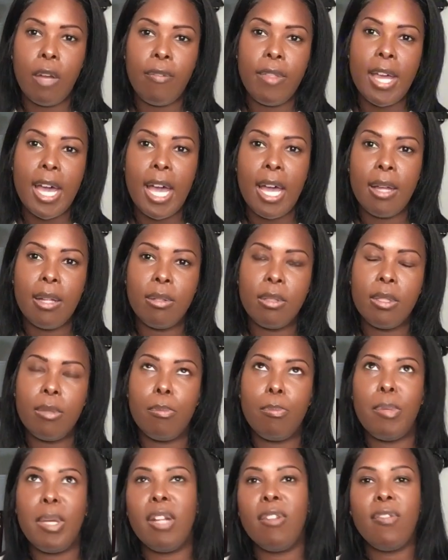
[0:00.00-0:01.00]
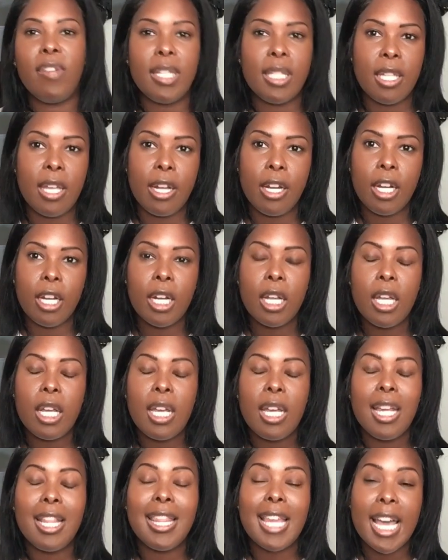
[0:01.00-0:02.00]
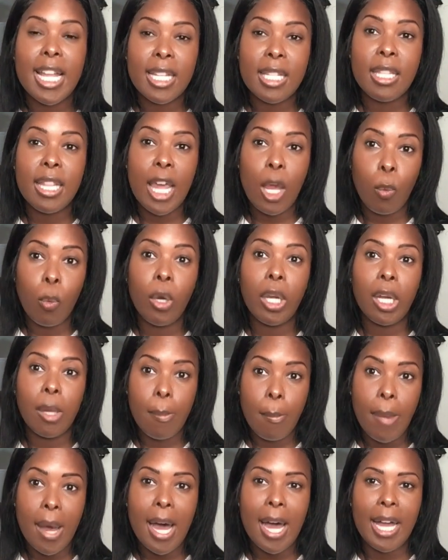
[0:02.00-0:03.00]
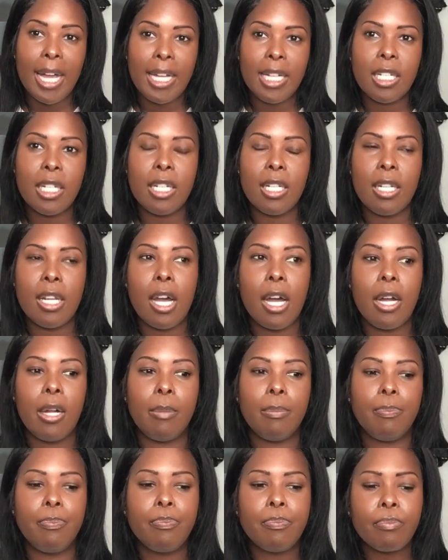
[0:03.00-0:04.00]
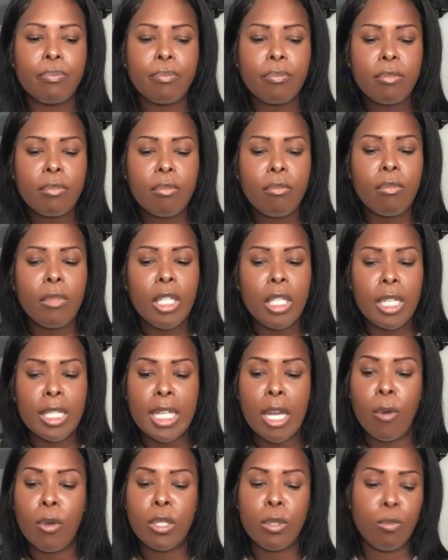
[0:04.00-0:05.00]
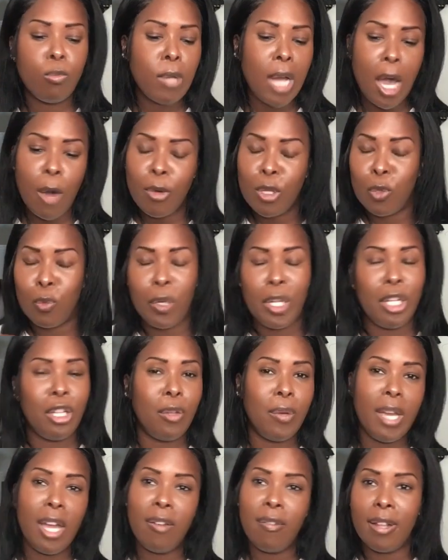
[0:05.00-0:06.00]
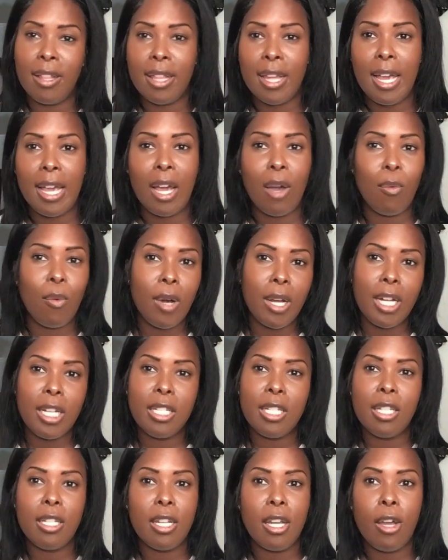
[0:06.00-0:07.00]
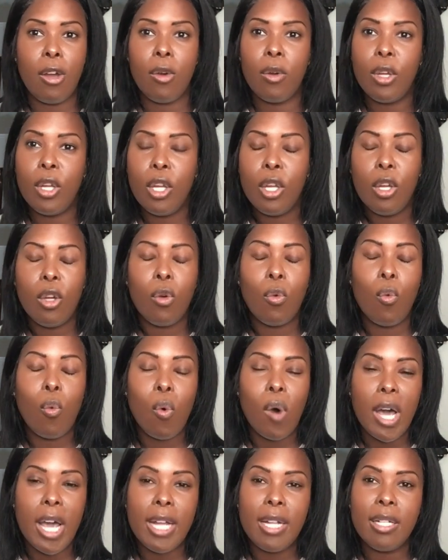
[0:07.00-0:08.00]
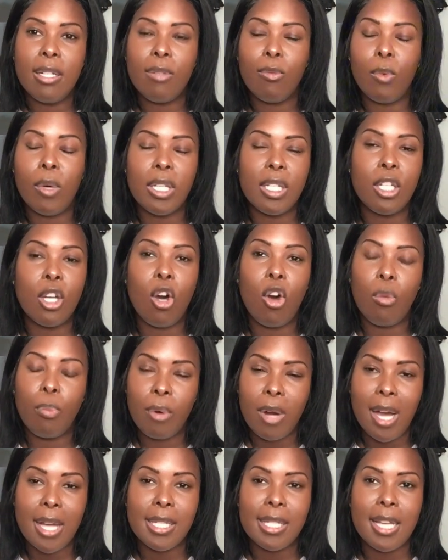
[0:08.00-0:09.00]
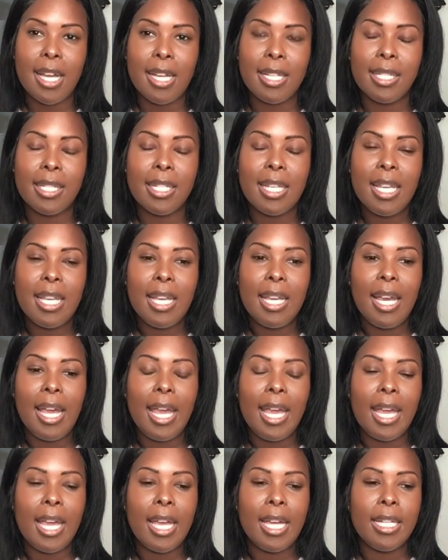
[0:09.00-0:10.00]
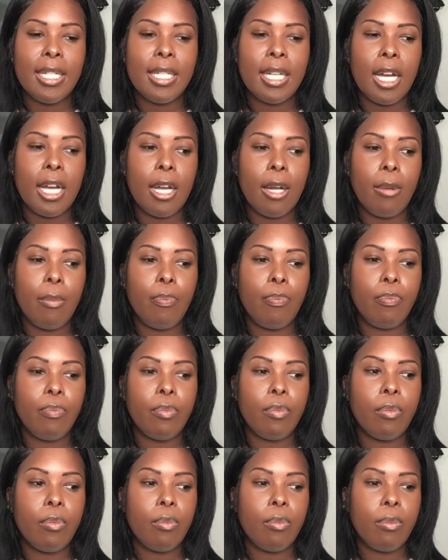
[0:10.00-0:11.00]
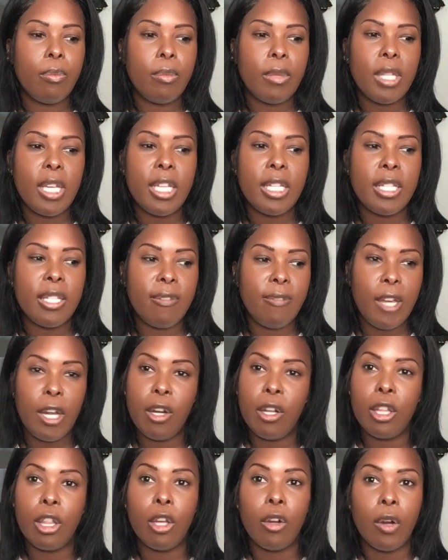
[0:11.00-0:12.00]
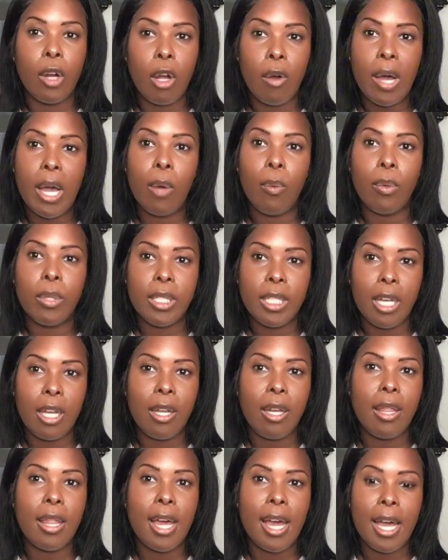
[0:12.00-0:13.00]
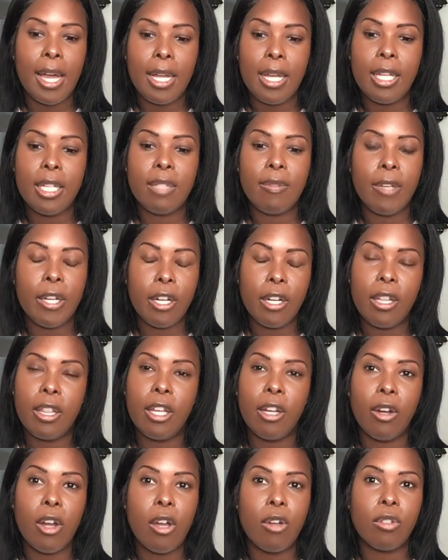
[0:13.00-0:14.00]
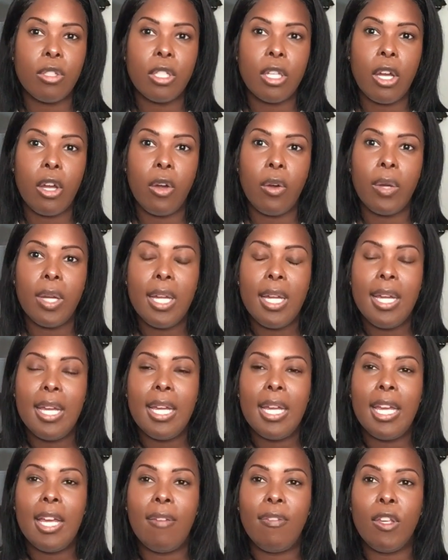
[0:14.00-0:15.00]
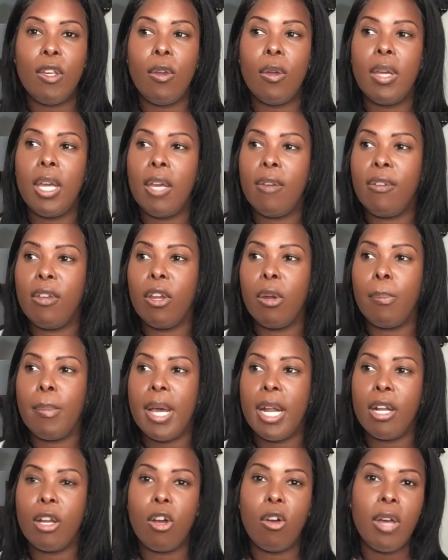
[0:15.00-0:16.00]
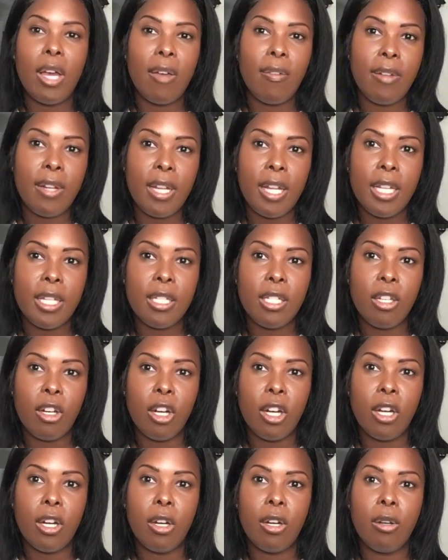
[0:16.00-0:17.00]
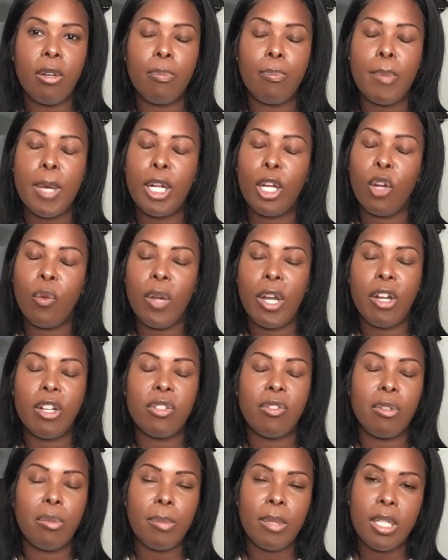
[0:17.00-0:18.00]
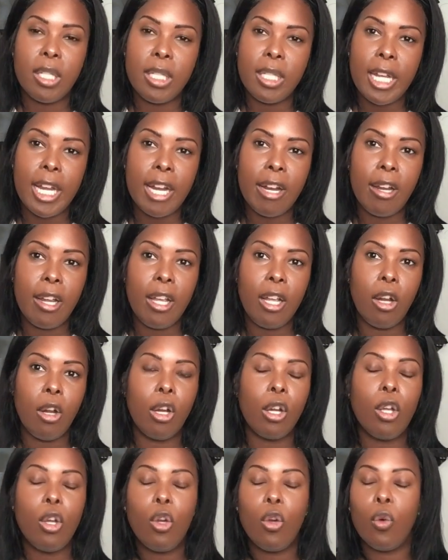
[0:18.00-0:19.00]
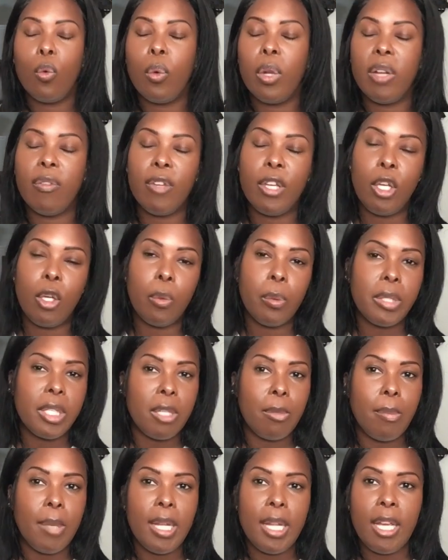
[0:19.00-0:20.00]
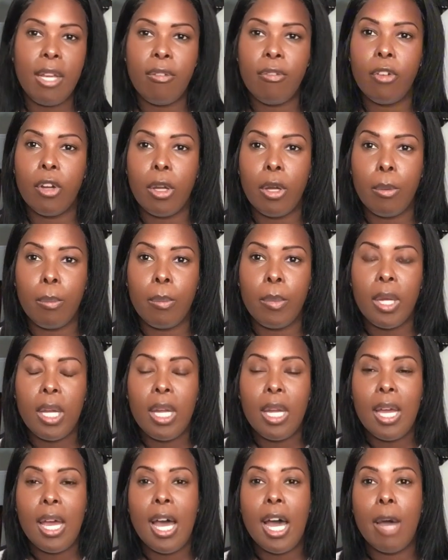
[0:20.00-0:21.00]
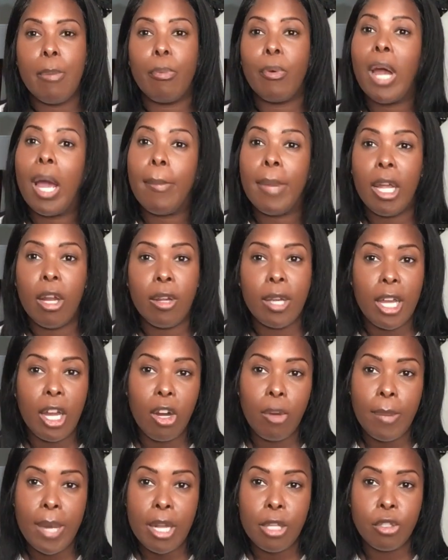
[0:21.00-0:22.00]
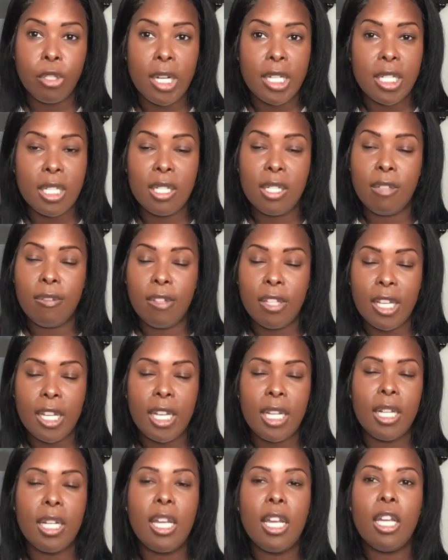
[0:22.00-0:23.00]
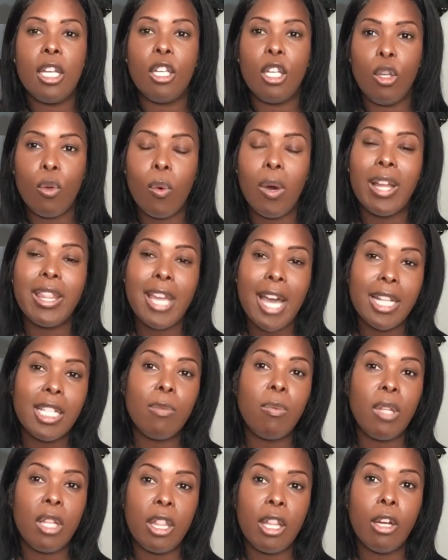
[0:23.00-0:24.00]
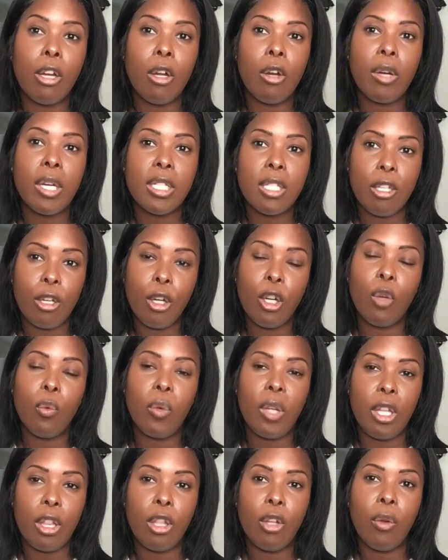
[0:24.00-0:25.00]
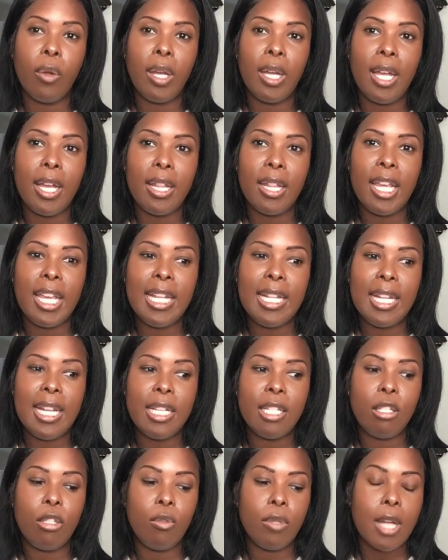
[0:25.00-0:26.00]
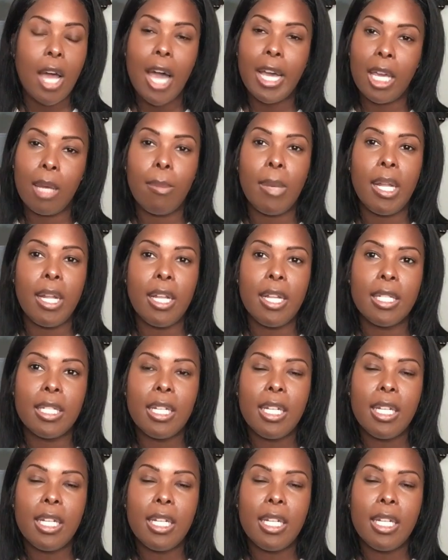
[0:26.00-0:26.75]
that benefits letter that they were combined. Because I was reading through everything. I wanted to know what was the whole process, and it's very thorough. I will tell you that it's very thorough. So if your medical evidence, your medical records from the military, or whatever you were submitting from a primary care manager that's a civilian, you want that to be thorough, because they're going to read through it and they need to document it.